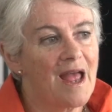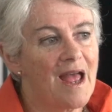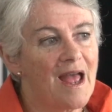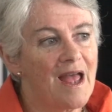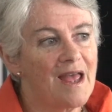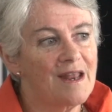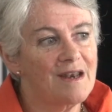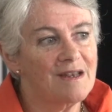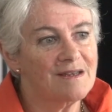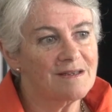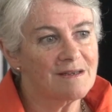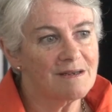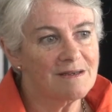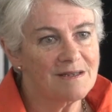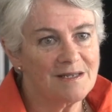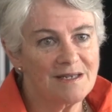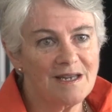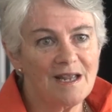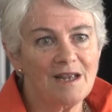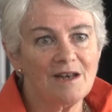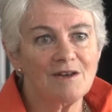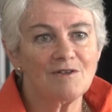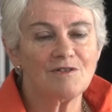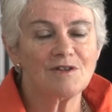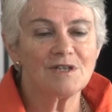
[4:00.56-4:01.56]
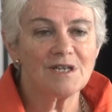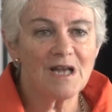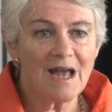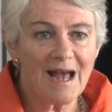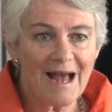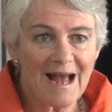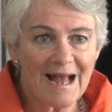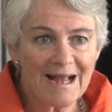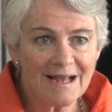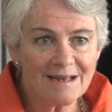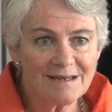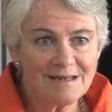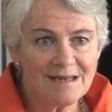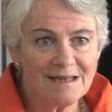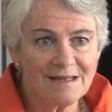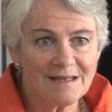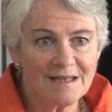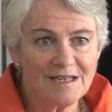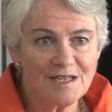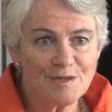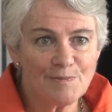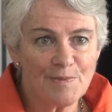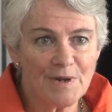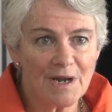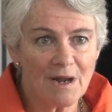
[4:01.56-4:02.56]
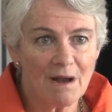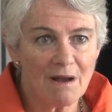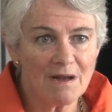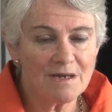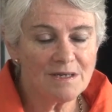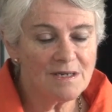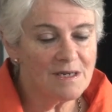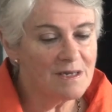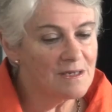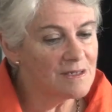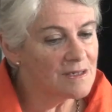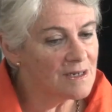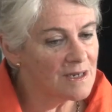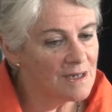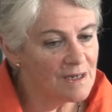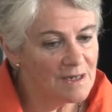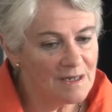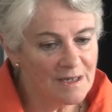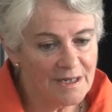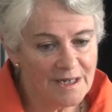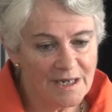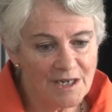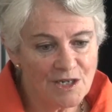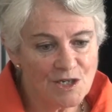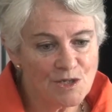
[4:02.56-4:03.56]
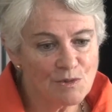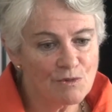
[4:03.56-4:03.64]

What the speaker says: And as I said, targeting these big ideas can lead